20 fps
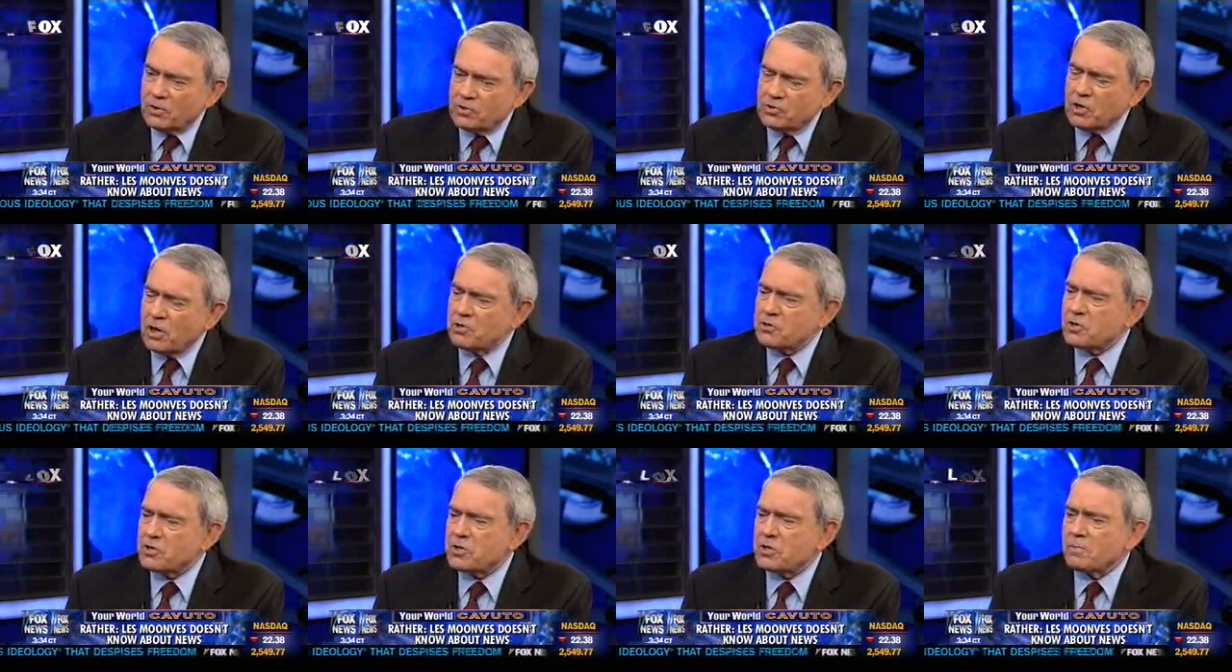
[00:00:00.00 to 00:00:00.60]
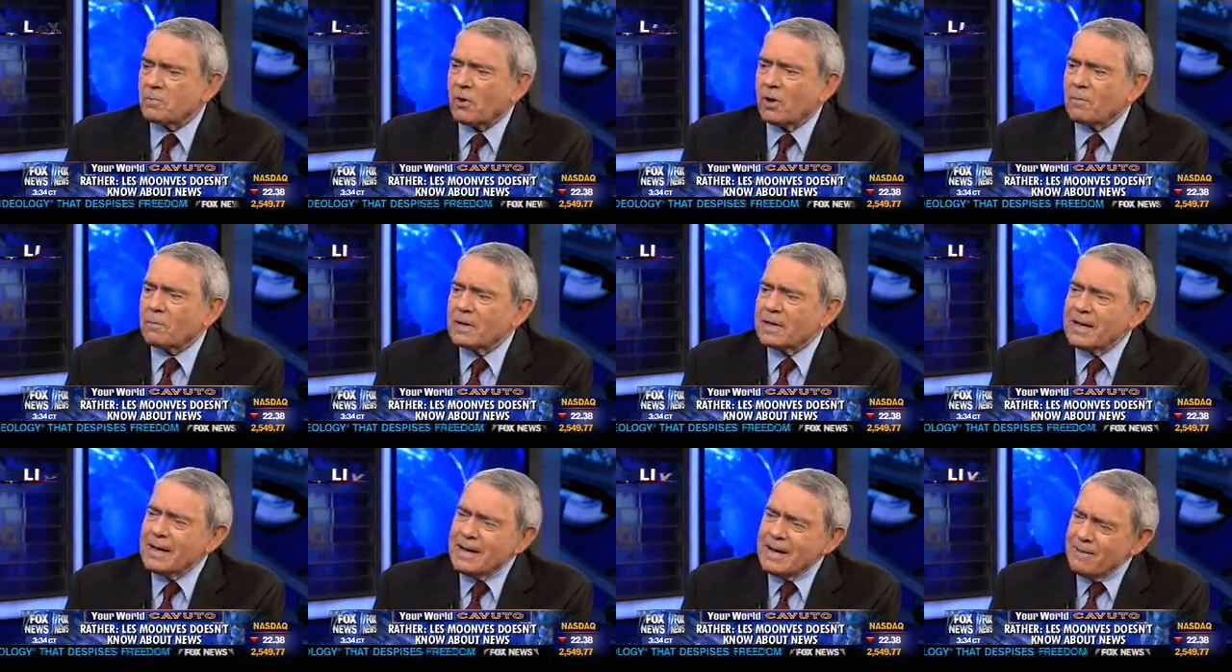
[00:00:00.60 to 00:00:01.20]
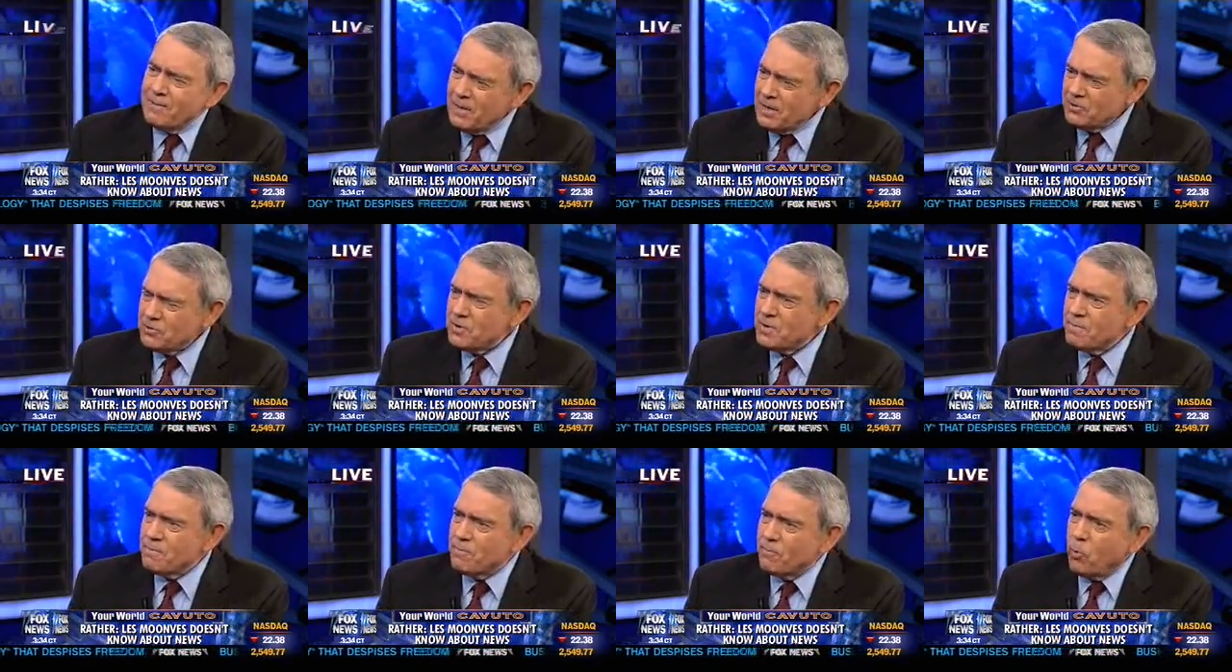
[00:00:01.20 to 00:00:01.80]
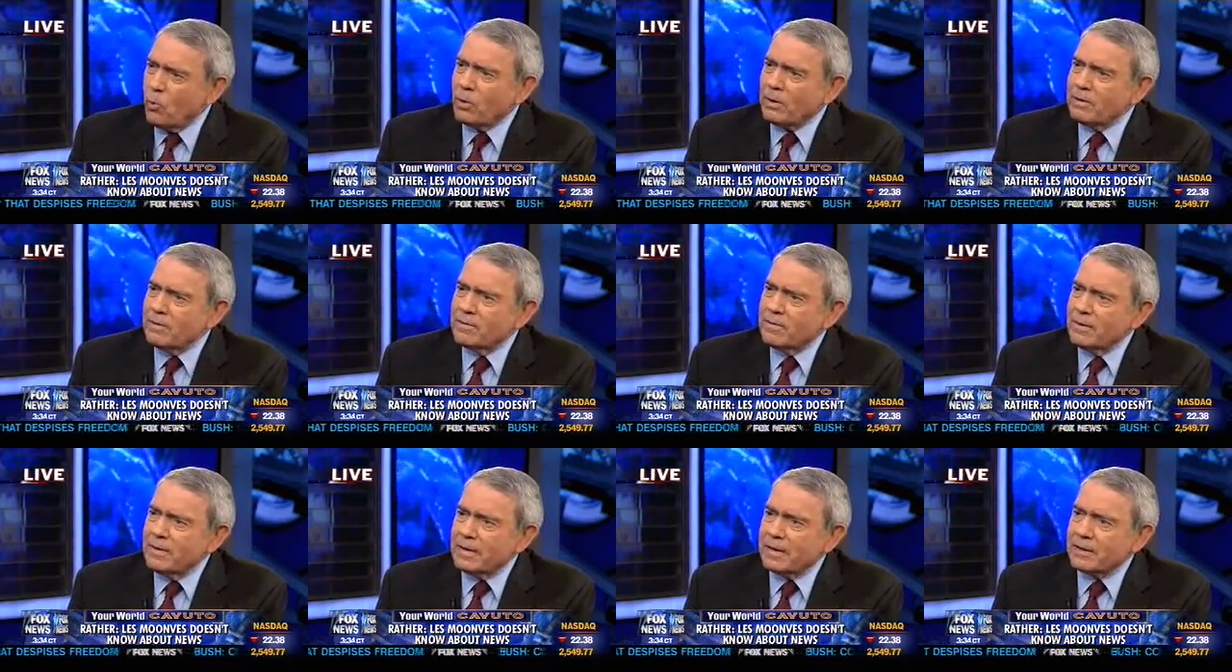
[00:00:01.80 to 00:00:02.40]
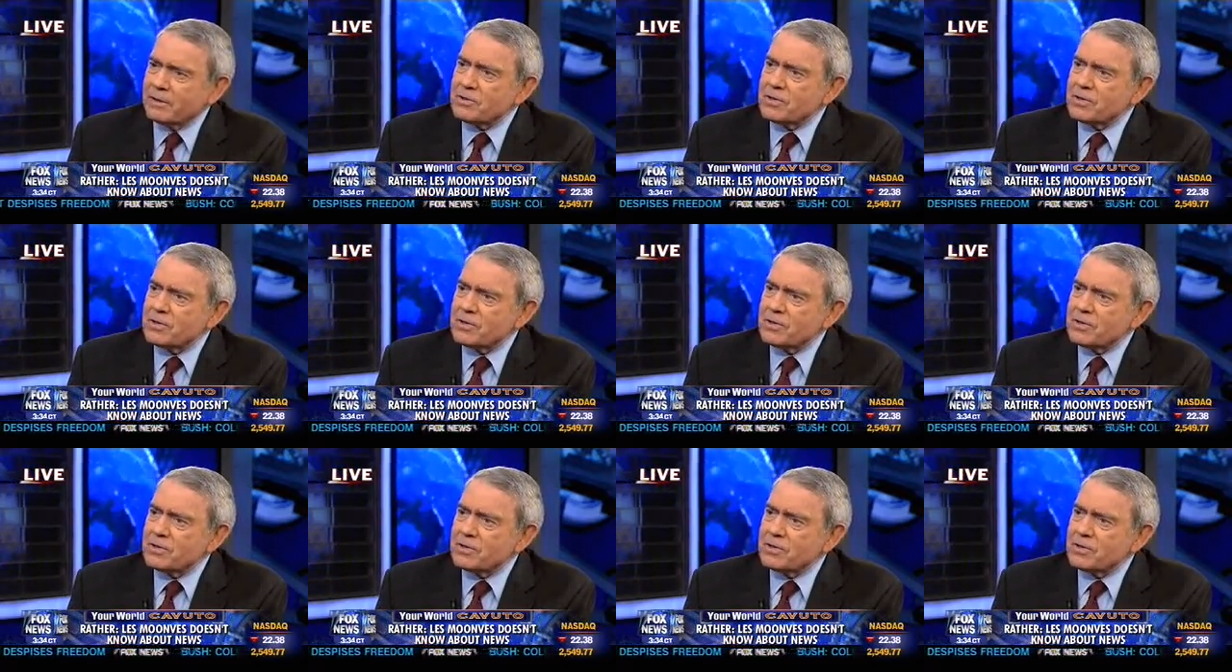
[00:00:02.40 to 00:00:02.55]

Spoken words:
Justice Department. These are important things.